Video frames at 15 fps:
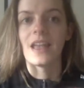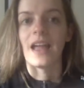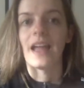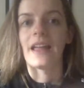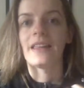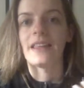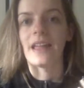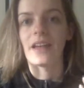
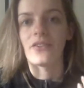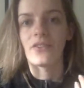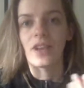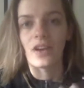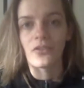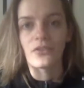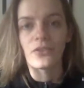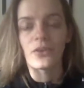and that
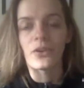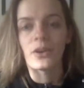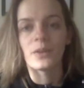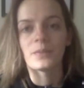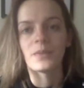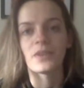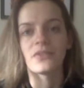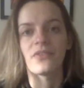
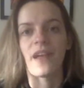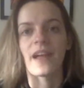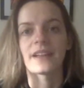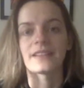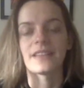reaffirmed the fact